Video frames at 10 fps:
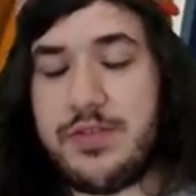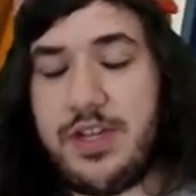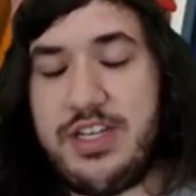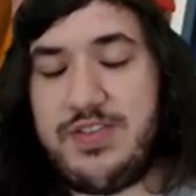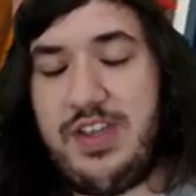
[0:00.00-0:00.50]

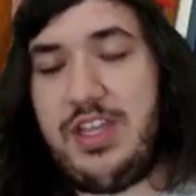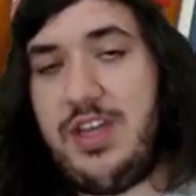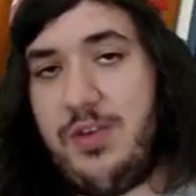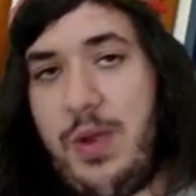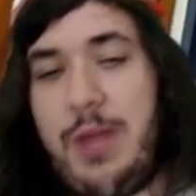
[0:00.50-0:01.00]
Because if we
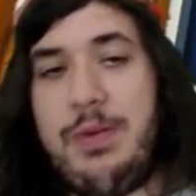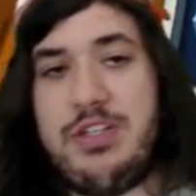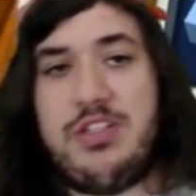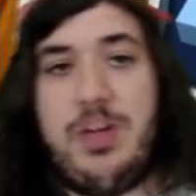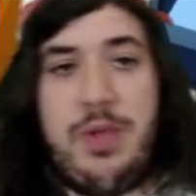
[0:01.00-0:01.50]
Quake Punch
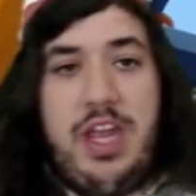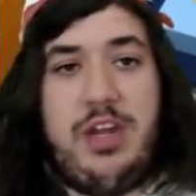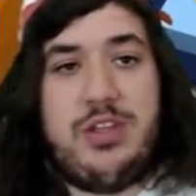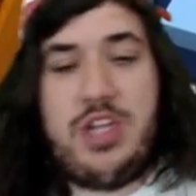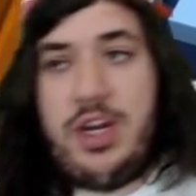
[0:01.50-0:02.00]
this turn, we can't
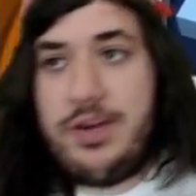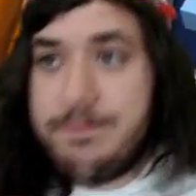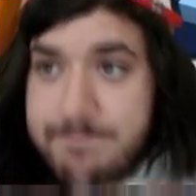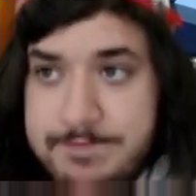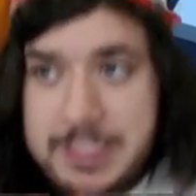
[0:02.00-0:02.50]
use
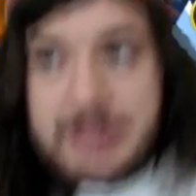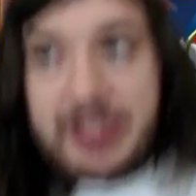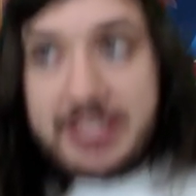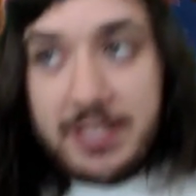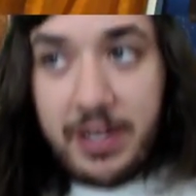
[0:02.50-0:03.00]
our
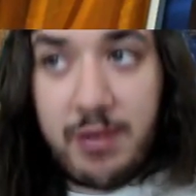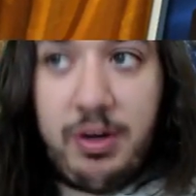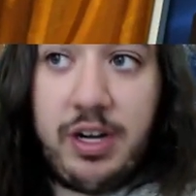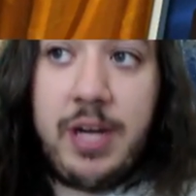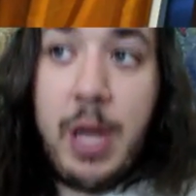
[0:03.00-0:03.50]
VS Seeker
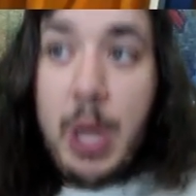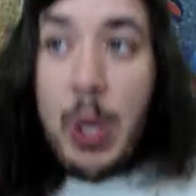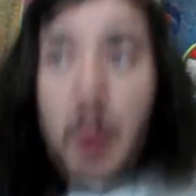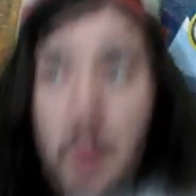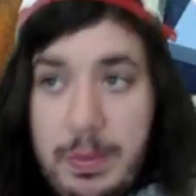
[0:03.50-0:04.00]
anymore.
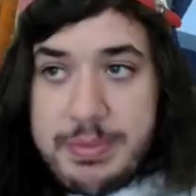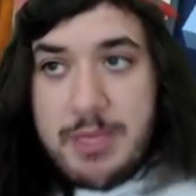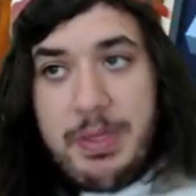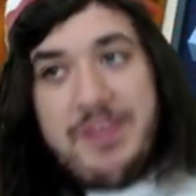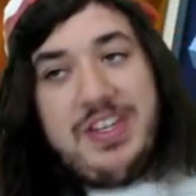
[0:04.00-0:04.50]
Whoops.
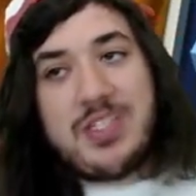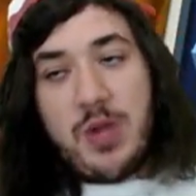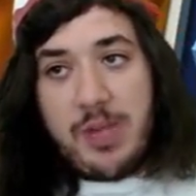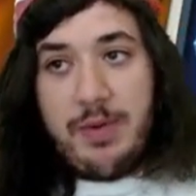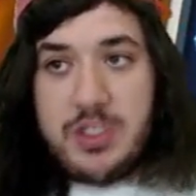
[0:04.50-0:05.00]
But if he does a
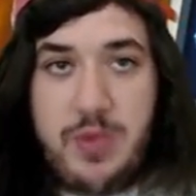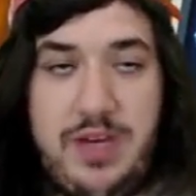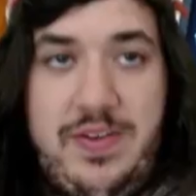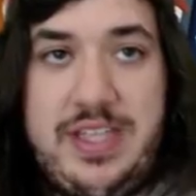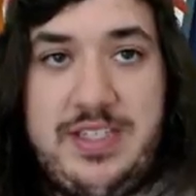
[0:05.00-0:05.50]
Quake Punch, we
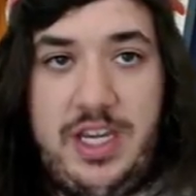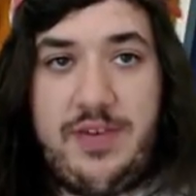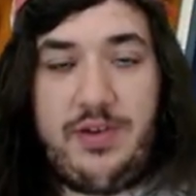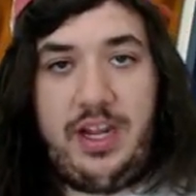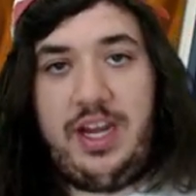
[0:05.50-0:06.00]
can VS
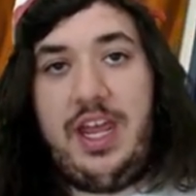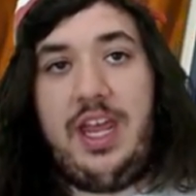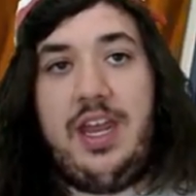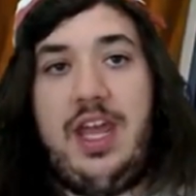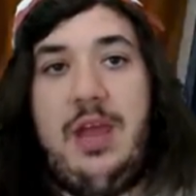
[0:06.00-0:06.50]
Seeker for like an
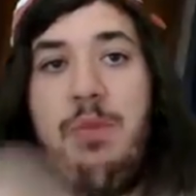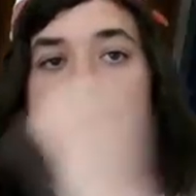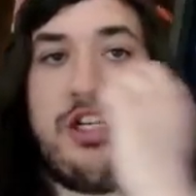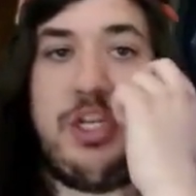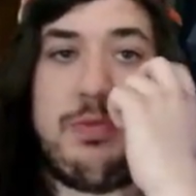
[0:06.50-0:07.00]
N and
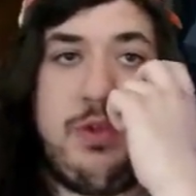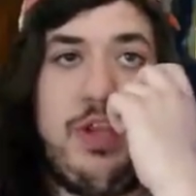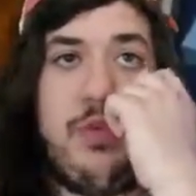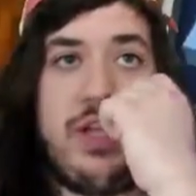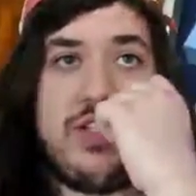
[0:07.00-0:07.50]
punish him. So
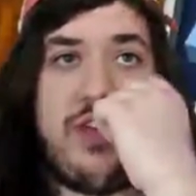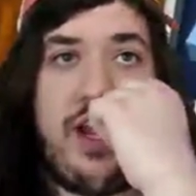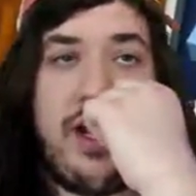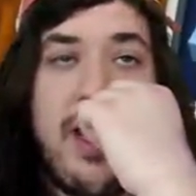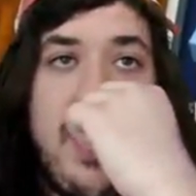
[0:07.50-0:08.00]
either way, it's
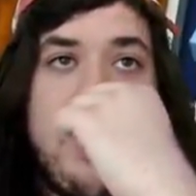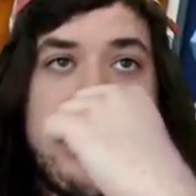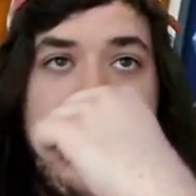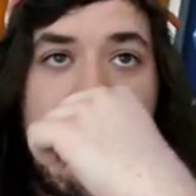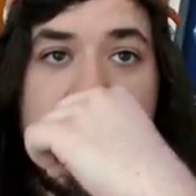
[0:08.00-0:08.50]
fine.
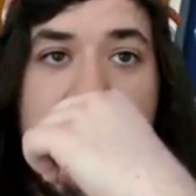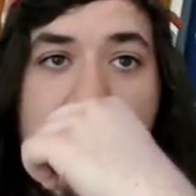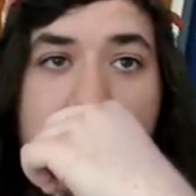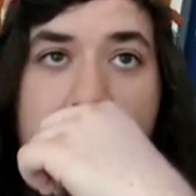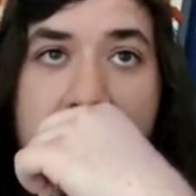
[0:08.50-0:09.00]
There's a
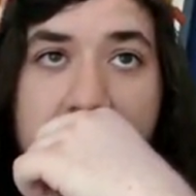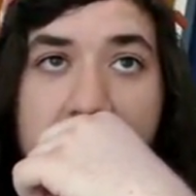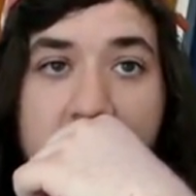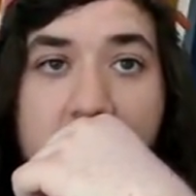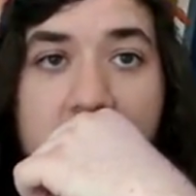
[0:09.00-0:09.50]
Keldeo coming down.